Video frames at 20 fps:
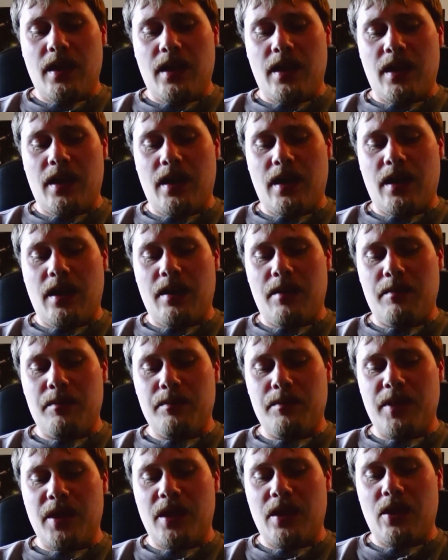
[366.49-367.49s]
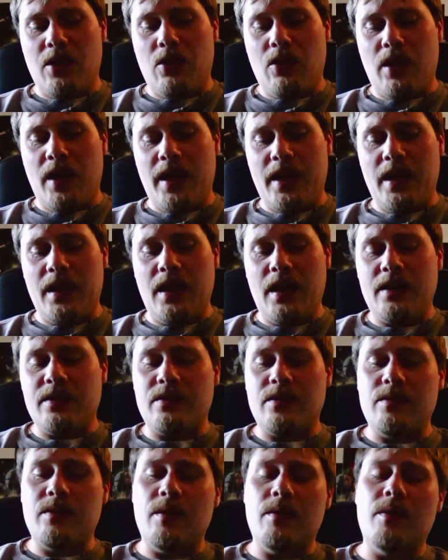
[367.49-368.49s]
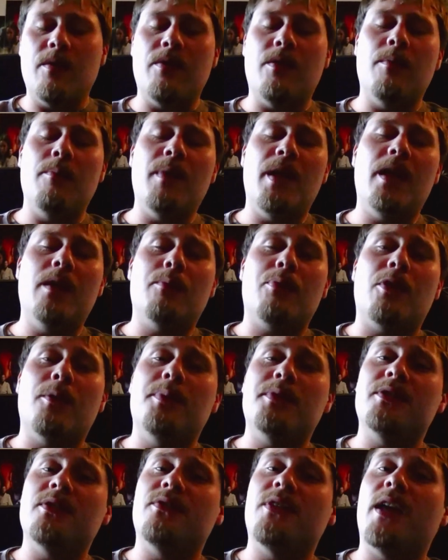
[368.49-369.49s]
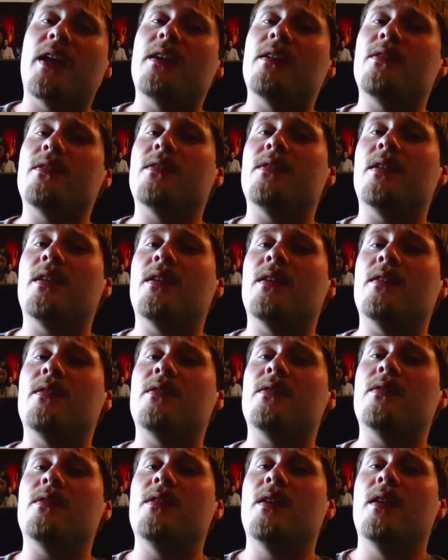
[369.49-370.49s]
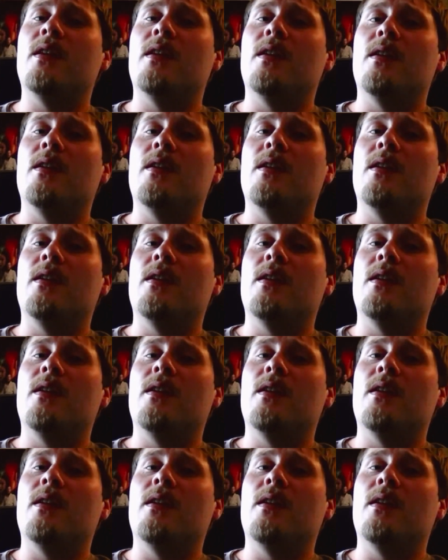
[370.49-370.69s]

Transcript: um, you know, and it's the the main purpose of that is is